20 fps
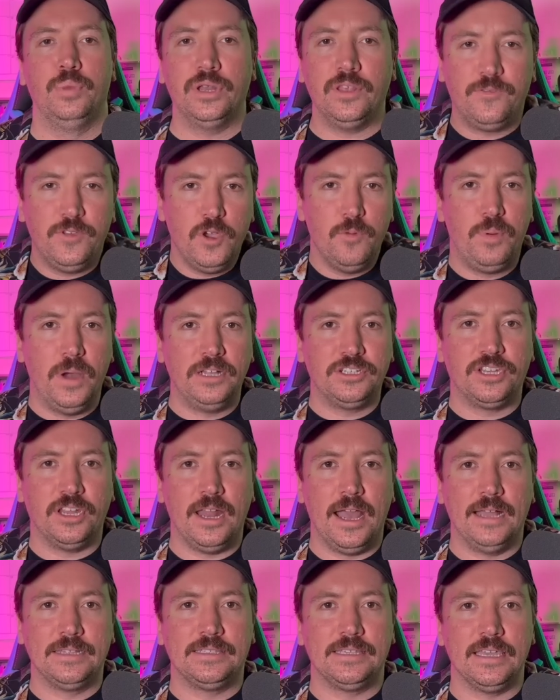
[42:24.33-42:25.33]
if you punch a
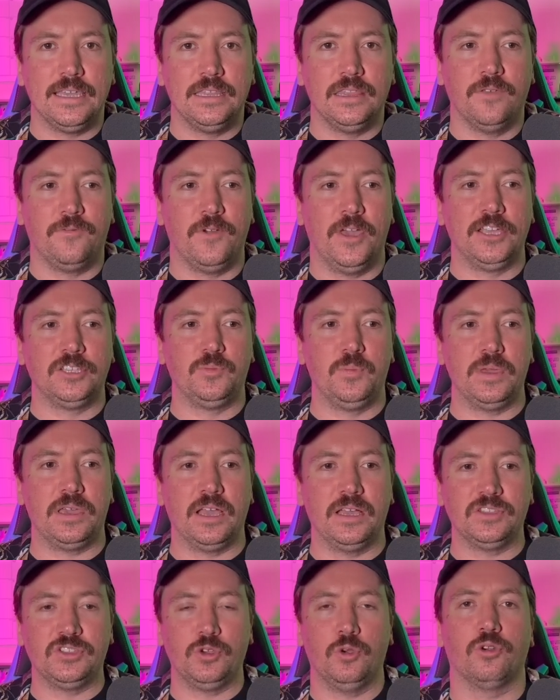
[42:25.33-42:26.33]
Nazi in the face
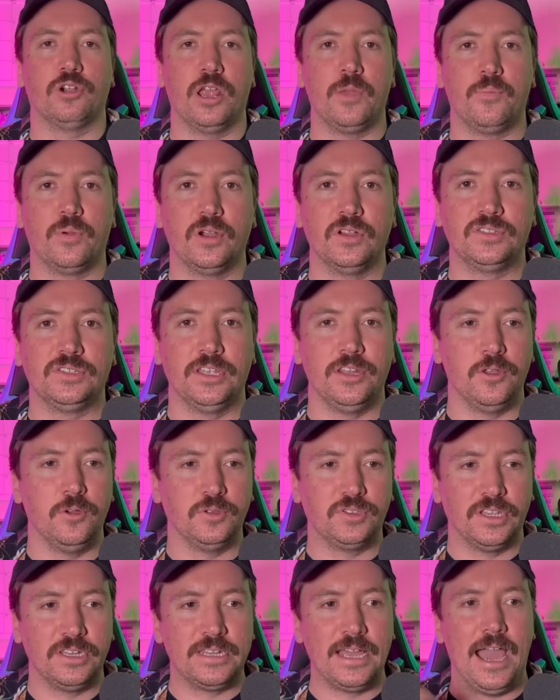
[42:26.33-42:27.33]
because you're a person
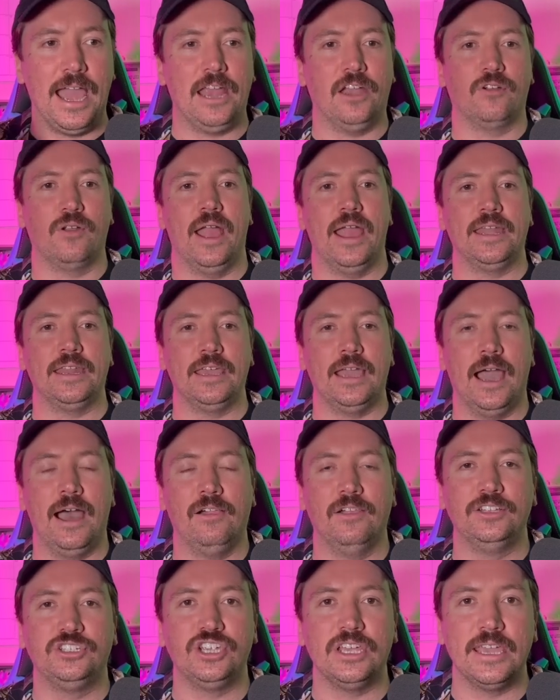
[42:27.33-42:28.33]
whose entire
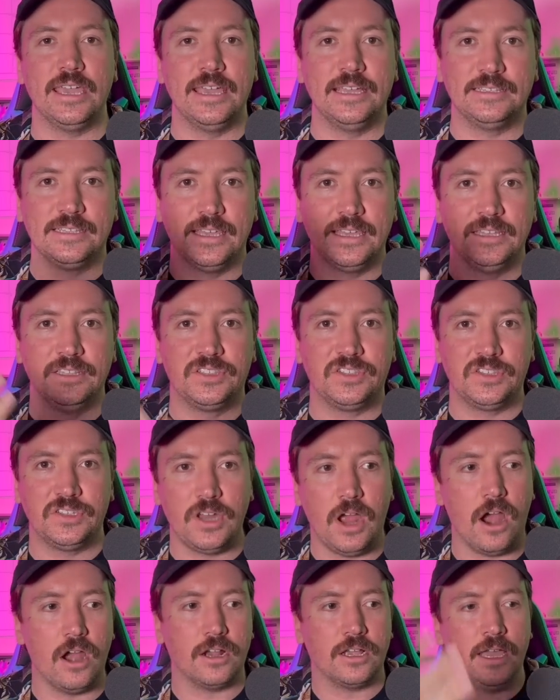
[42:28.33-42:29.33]
ideology is in
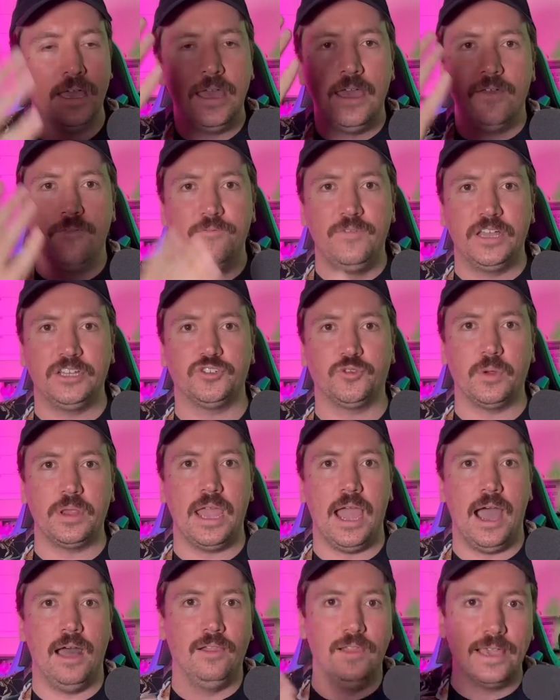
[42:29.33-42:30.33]
stark,
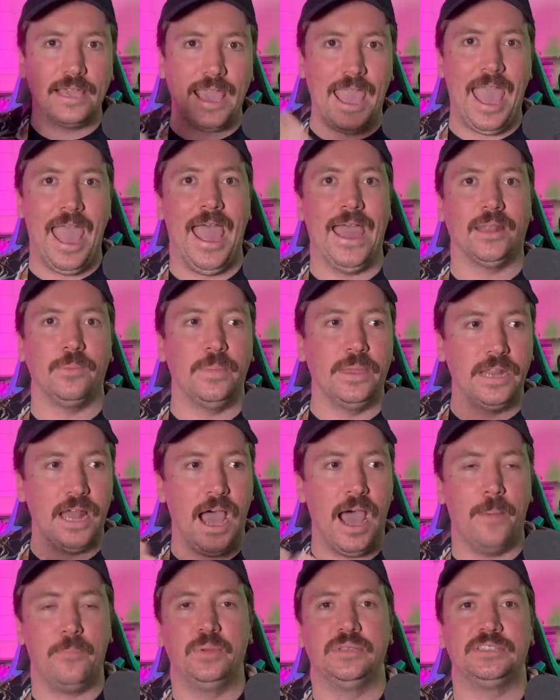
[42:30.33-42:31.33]
vitriolic, adamant
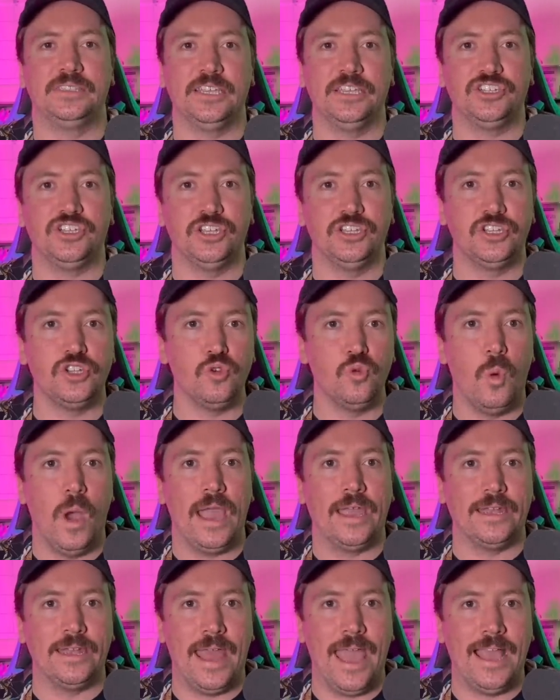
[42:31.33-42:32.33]
opposition to
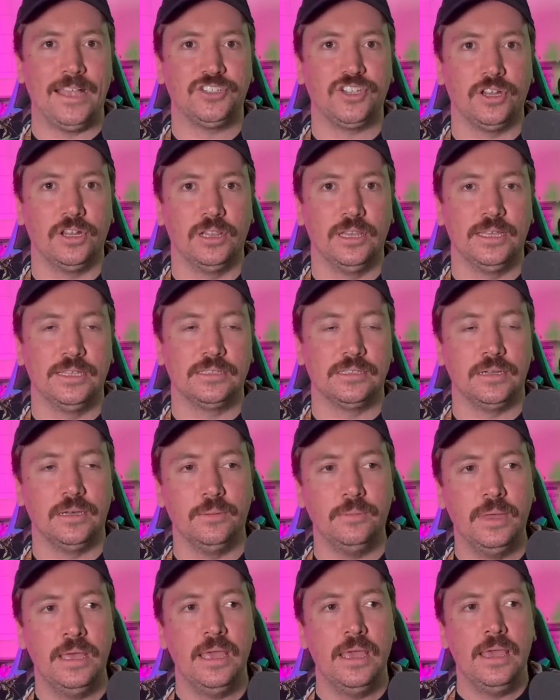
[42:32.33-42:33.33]
white
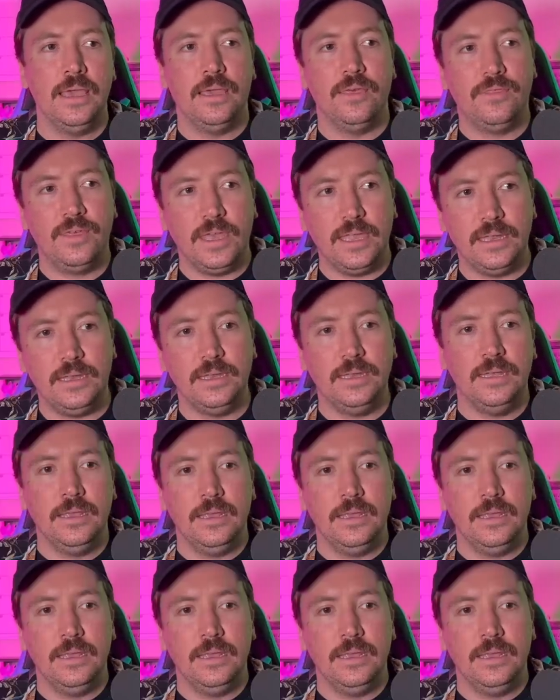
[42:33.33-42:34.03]
nationalism, then